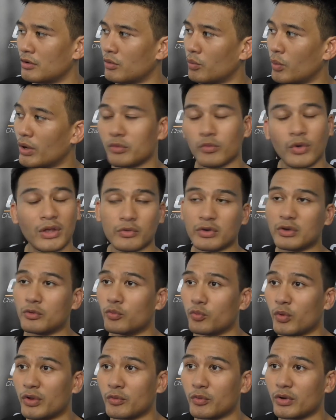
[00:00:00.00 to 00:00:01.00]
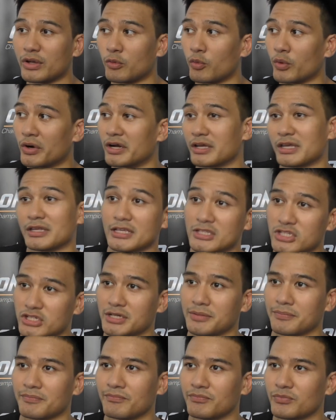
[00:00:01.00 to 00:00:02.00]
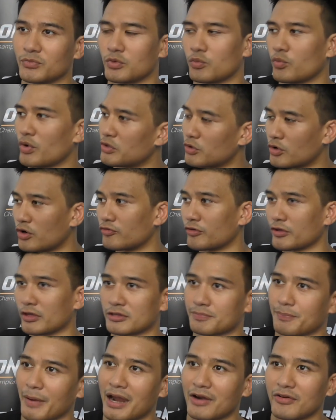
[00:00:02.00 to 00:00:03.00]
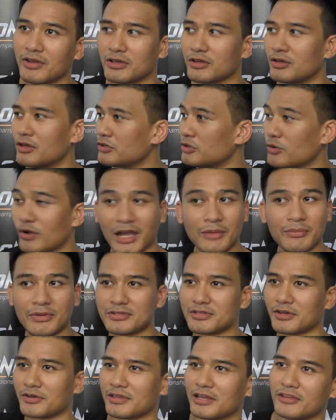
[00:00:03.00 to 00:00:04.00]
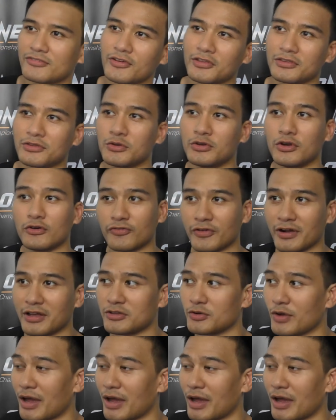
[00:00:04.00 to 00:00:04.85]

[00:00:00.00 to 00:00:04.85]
when, when, we, when we work in the gym, when you go for the sparring, you can't be so nice for, to your friends.